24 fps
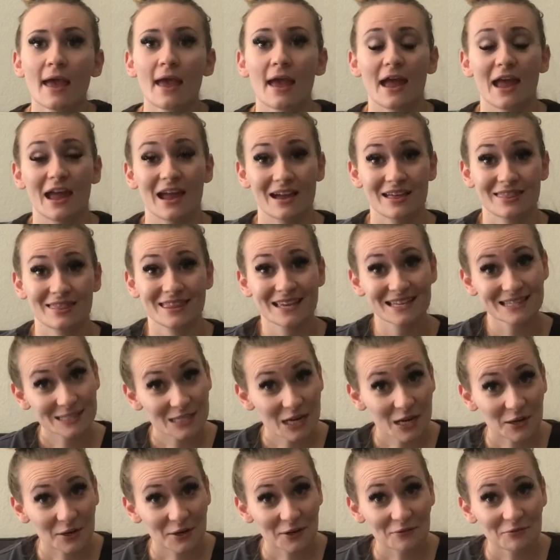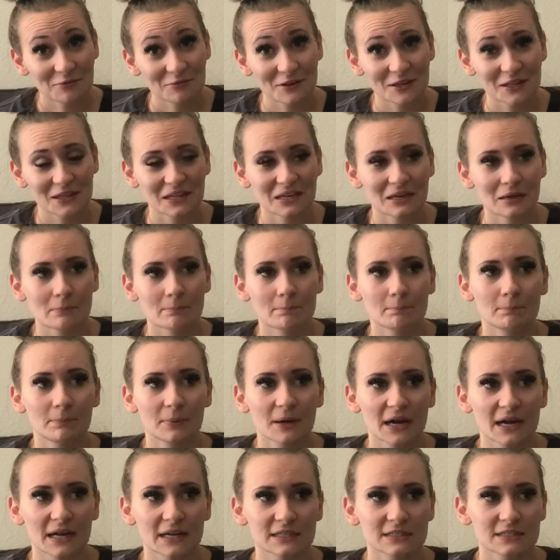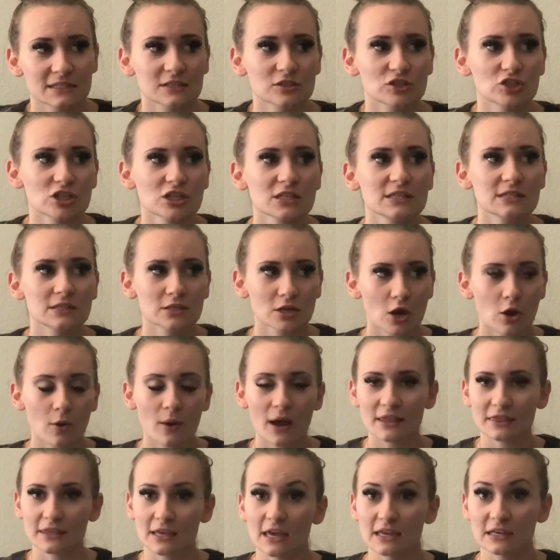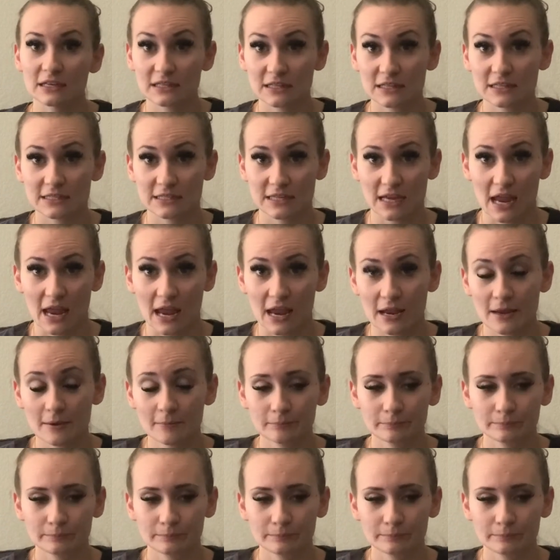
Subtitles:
And that's not a good feeling, but just know at the end of the day,